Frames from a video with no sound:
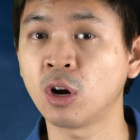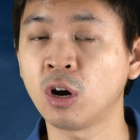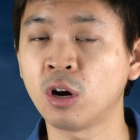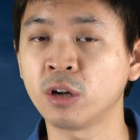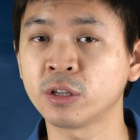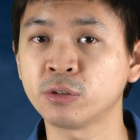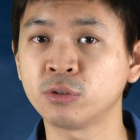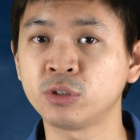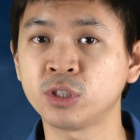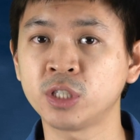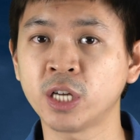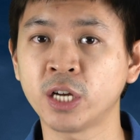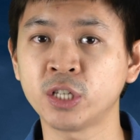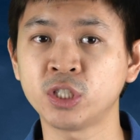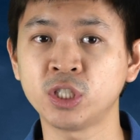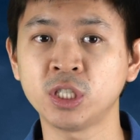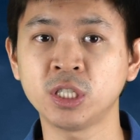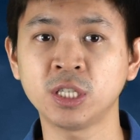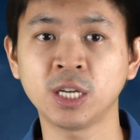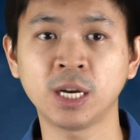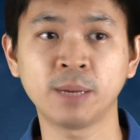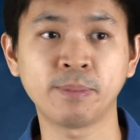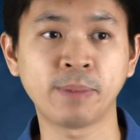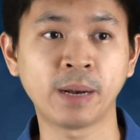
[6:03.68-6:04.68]
also
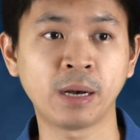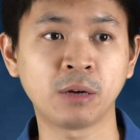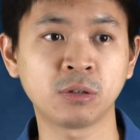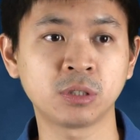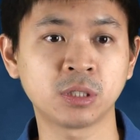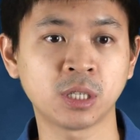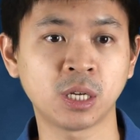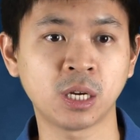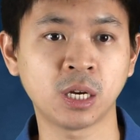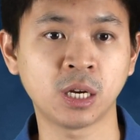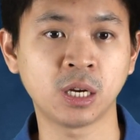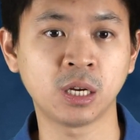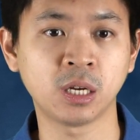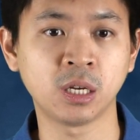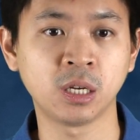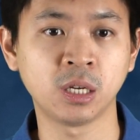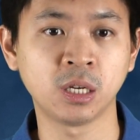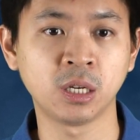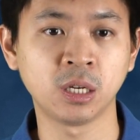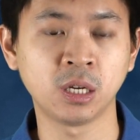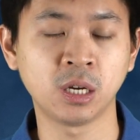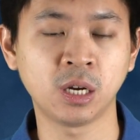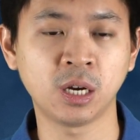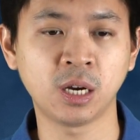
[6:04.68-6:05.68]
judging about,
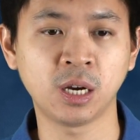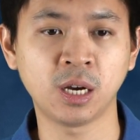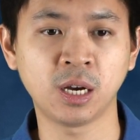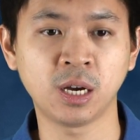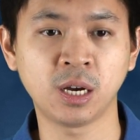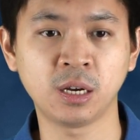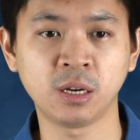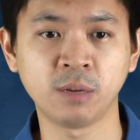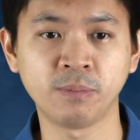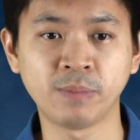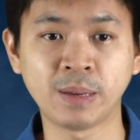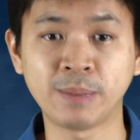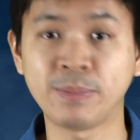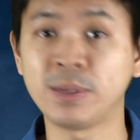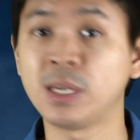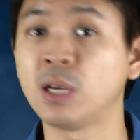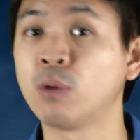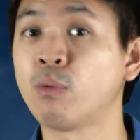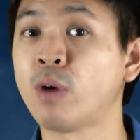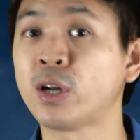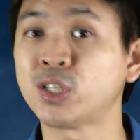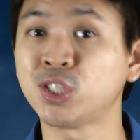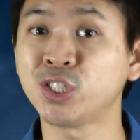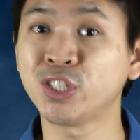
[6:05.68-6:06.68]
maybe you're
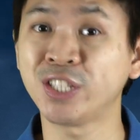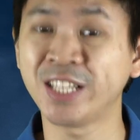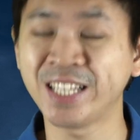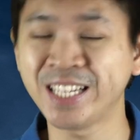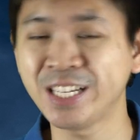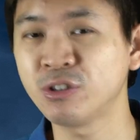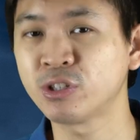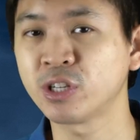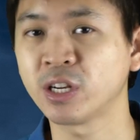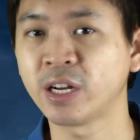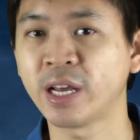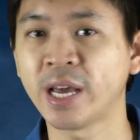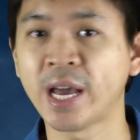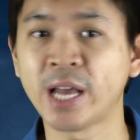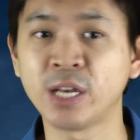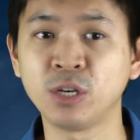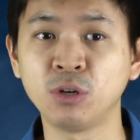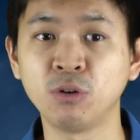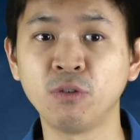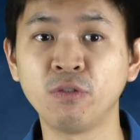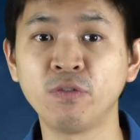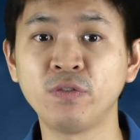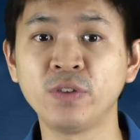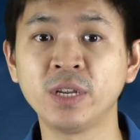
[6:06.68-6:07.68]
watching the news a lot and
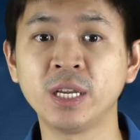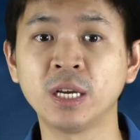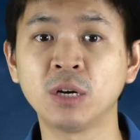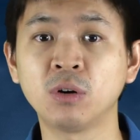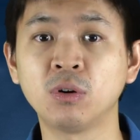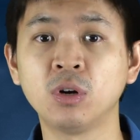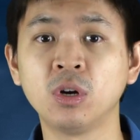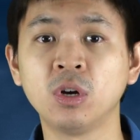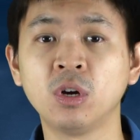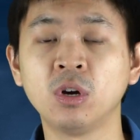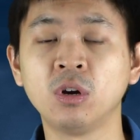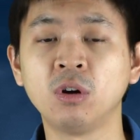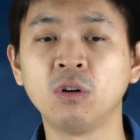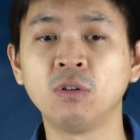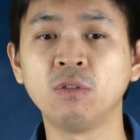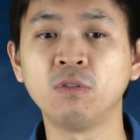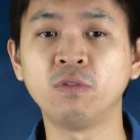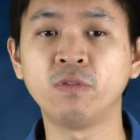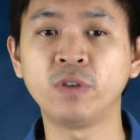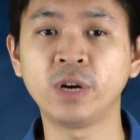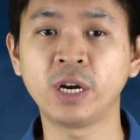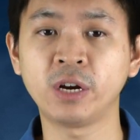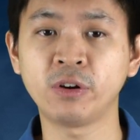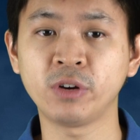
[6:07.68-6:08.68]
you feel
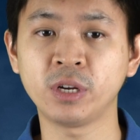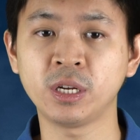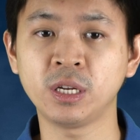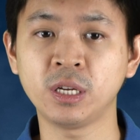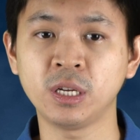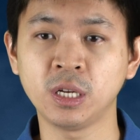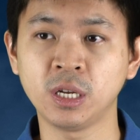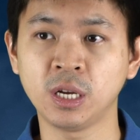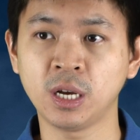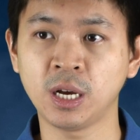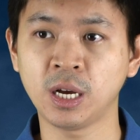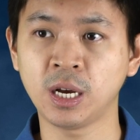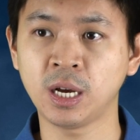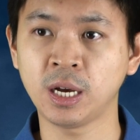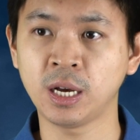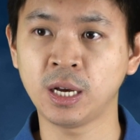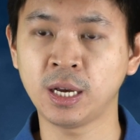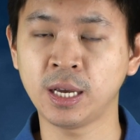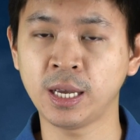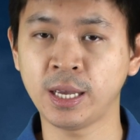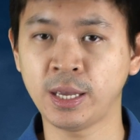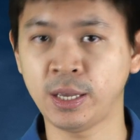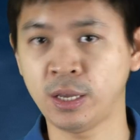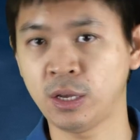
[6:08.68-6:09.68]
very
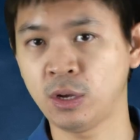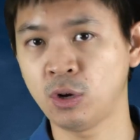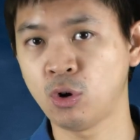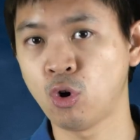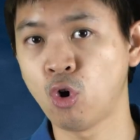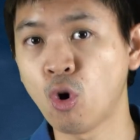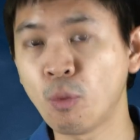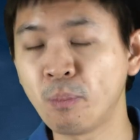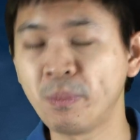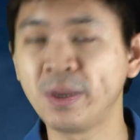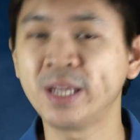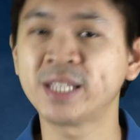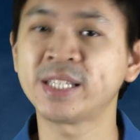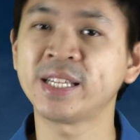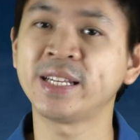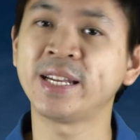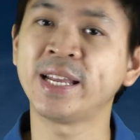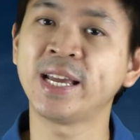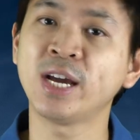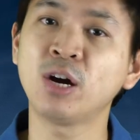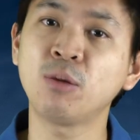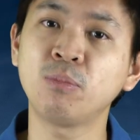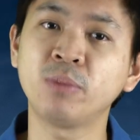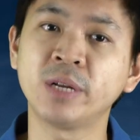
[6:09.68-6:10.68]
hopeless and
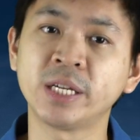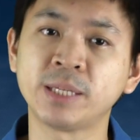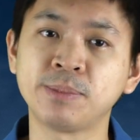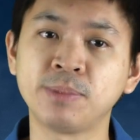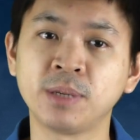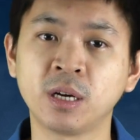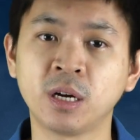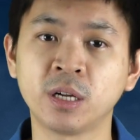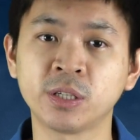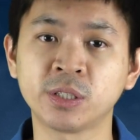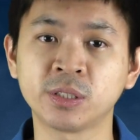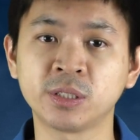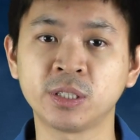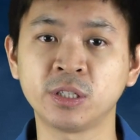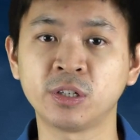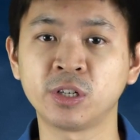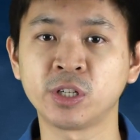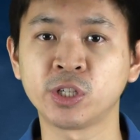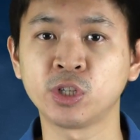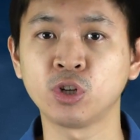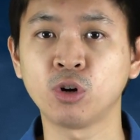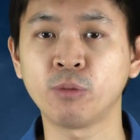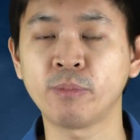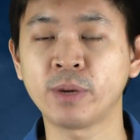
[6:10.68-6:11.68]
helpless because there's
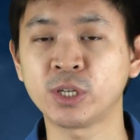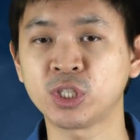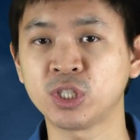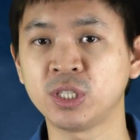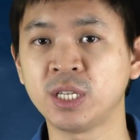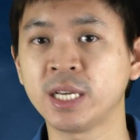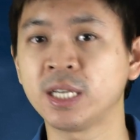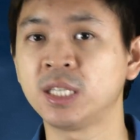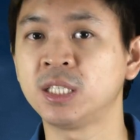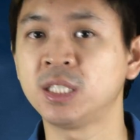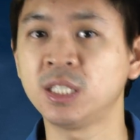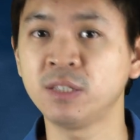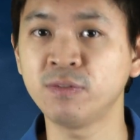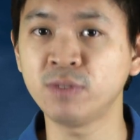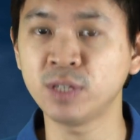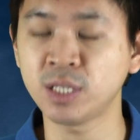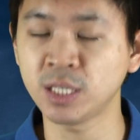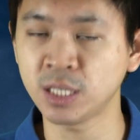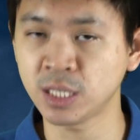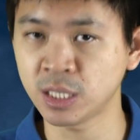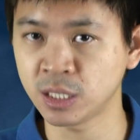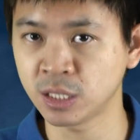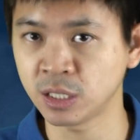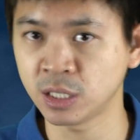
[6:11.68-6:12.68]
so much
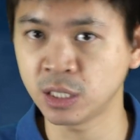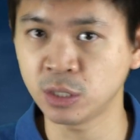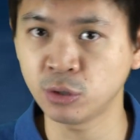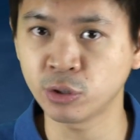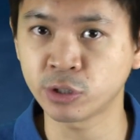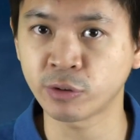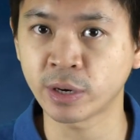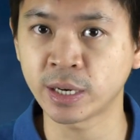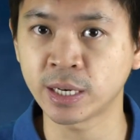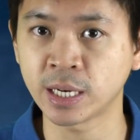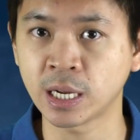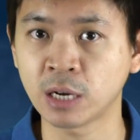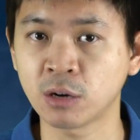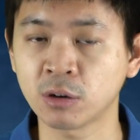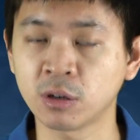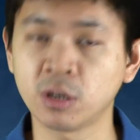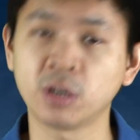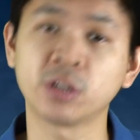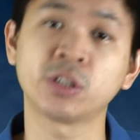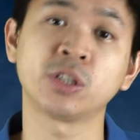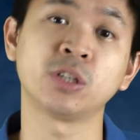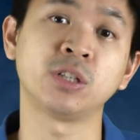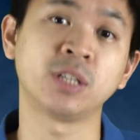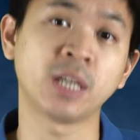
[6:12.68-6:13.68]
negativity in the news right now,
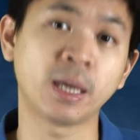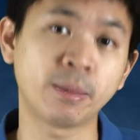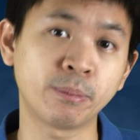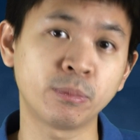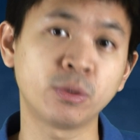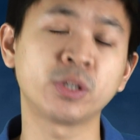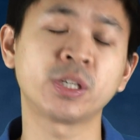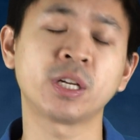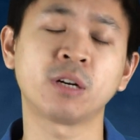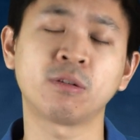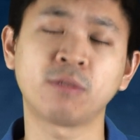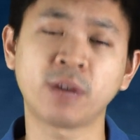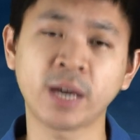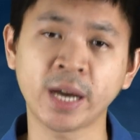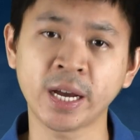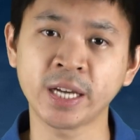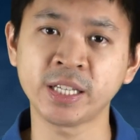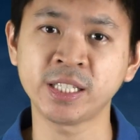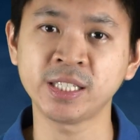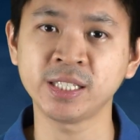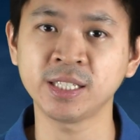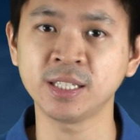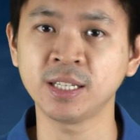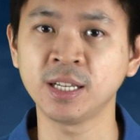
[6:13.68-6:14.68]
because the numbers are
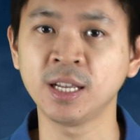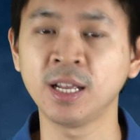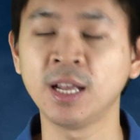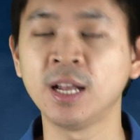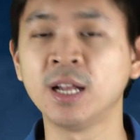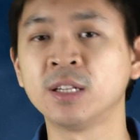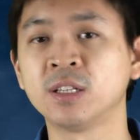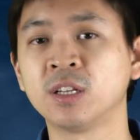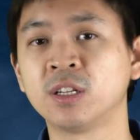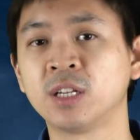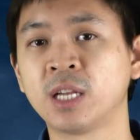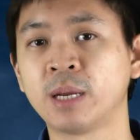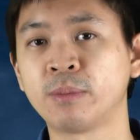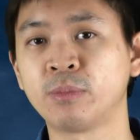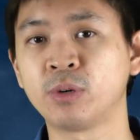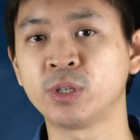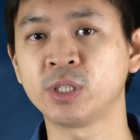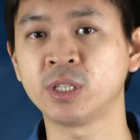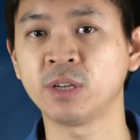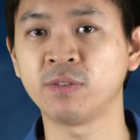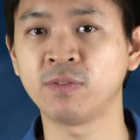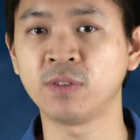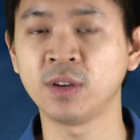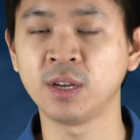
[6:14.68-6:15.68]
rising, the
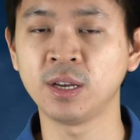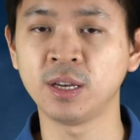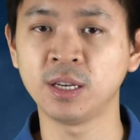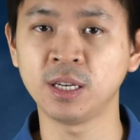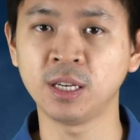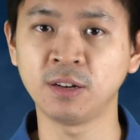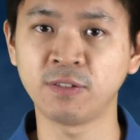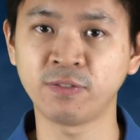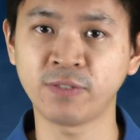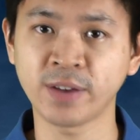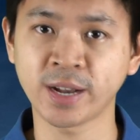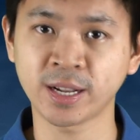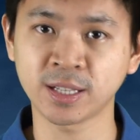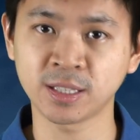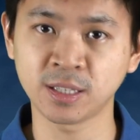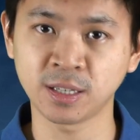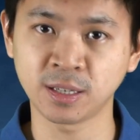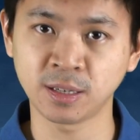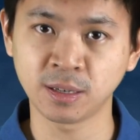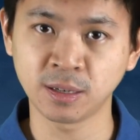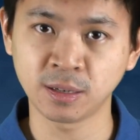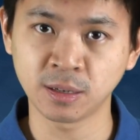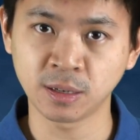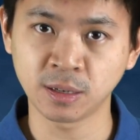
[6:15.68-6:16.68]
numbers of infected
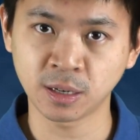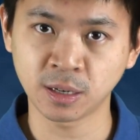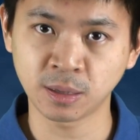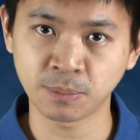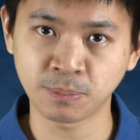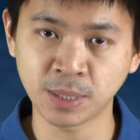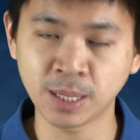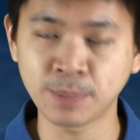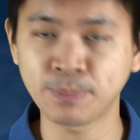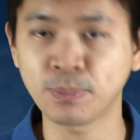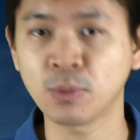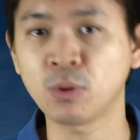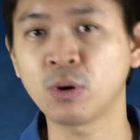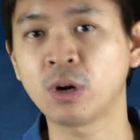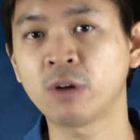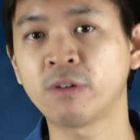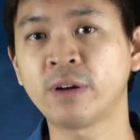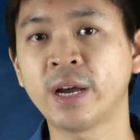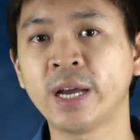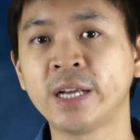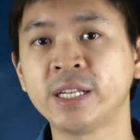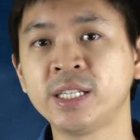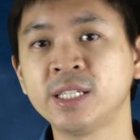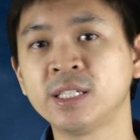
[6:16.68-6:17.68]
people are
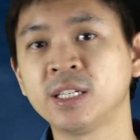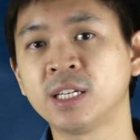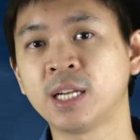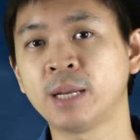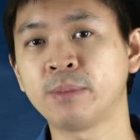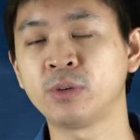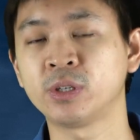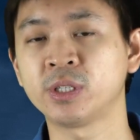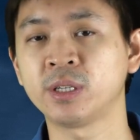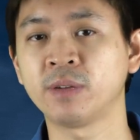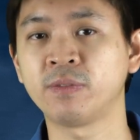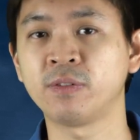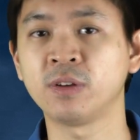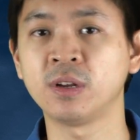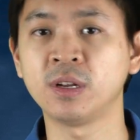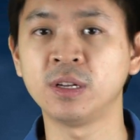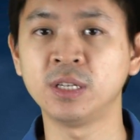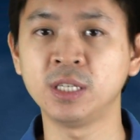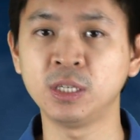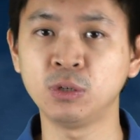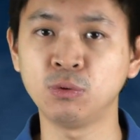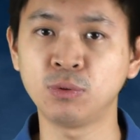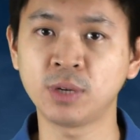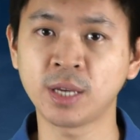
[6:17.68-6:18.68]
rising, numbers of
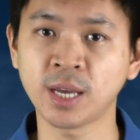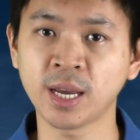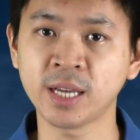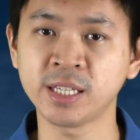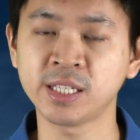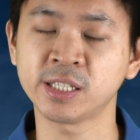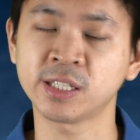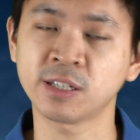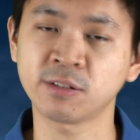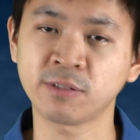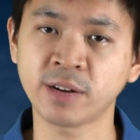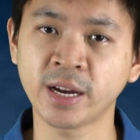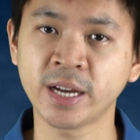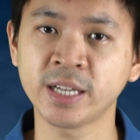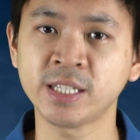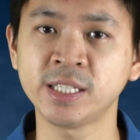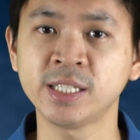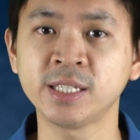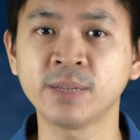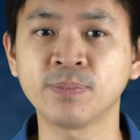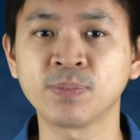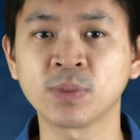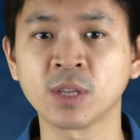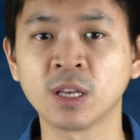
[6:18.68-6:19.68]
new cases are
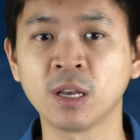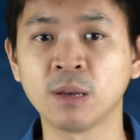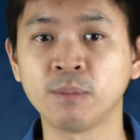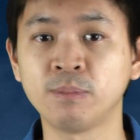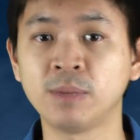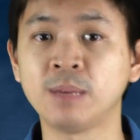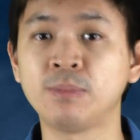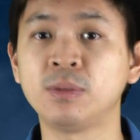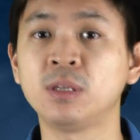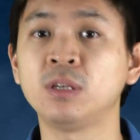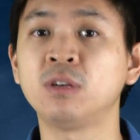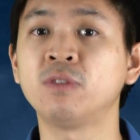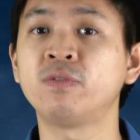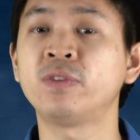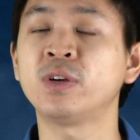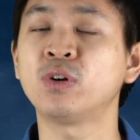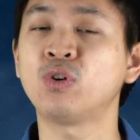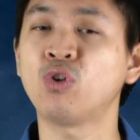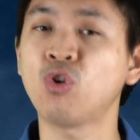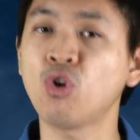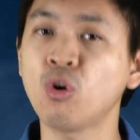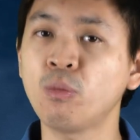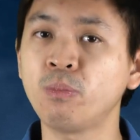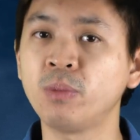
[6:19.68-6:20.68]
rising. Maybe you feel
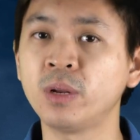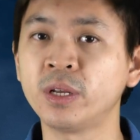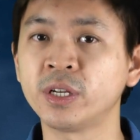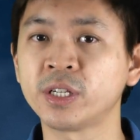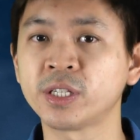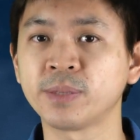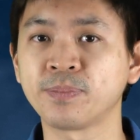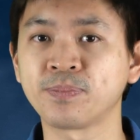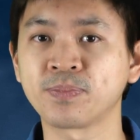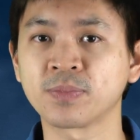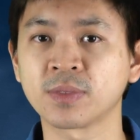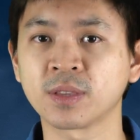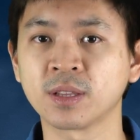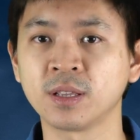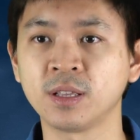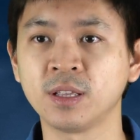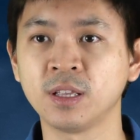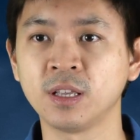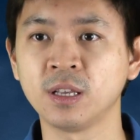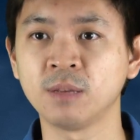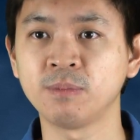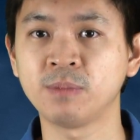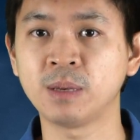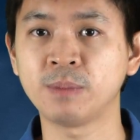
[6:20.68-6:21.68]
hopeless.
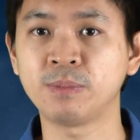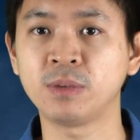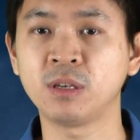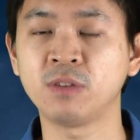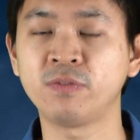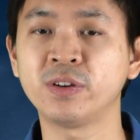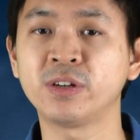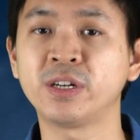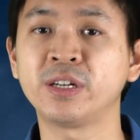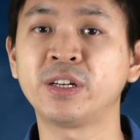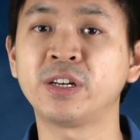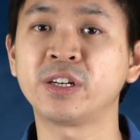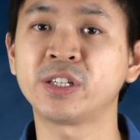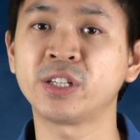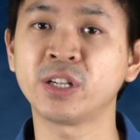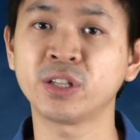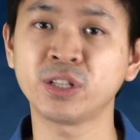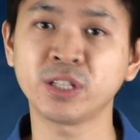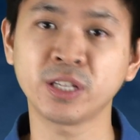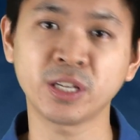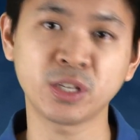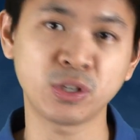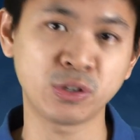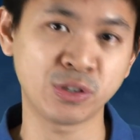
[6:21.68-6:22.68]
Maybe you feel that there's
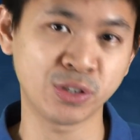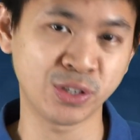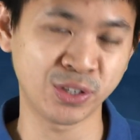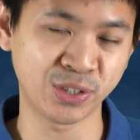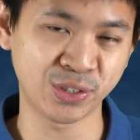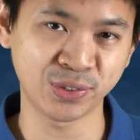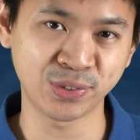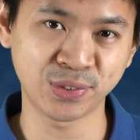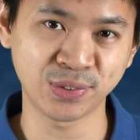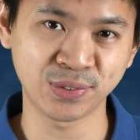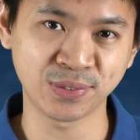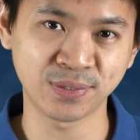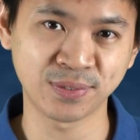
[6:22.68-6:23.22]
nothing that you can do.